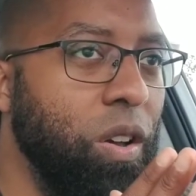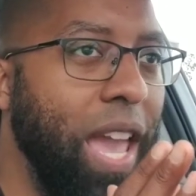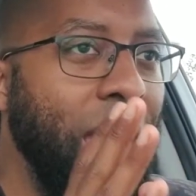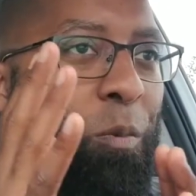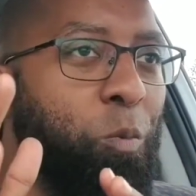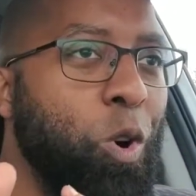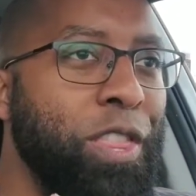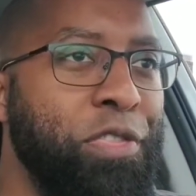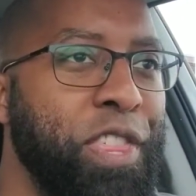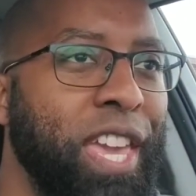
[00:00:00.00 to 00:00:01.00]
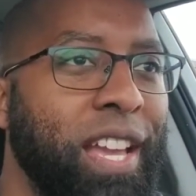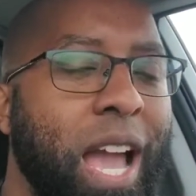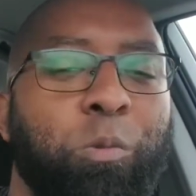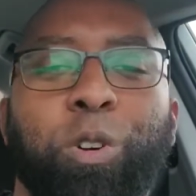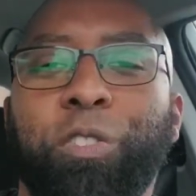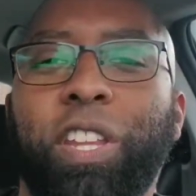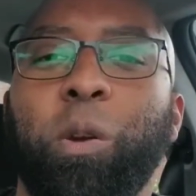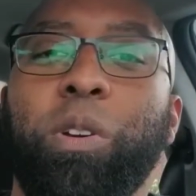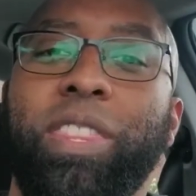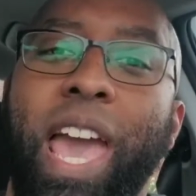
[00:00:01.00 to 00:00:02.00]
and one thing I will say
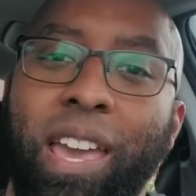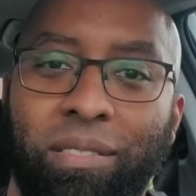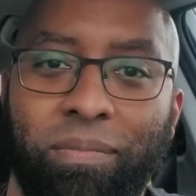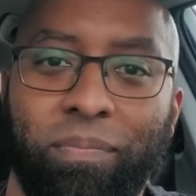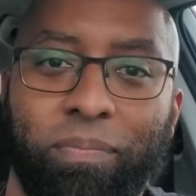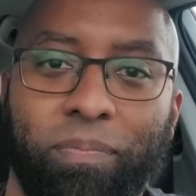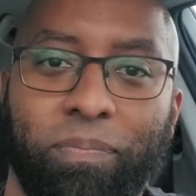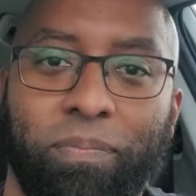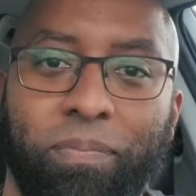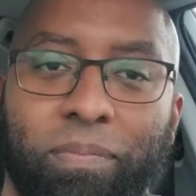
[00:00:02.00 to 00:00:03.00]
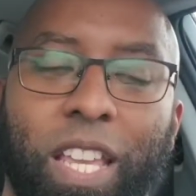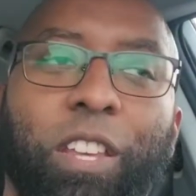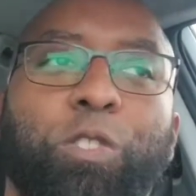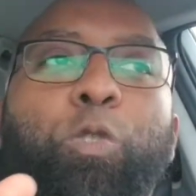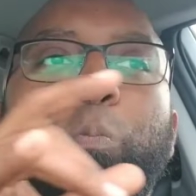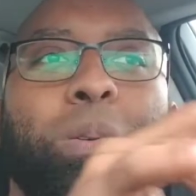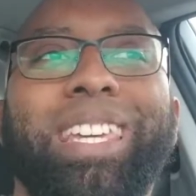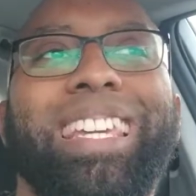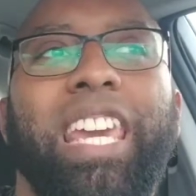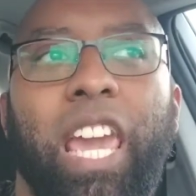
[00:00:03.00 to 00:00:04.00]
with that is to
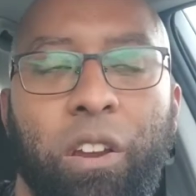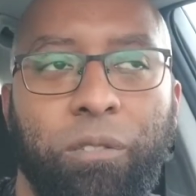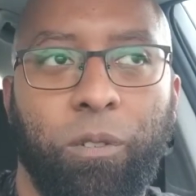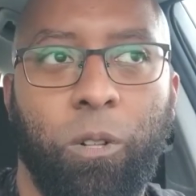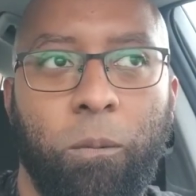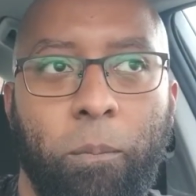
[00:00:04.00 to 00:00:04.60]
be careful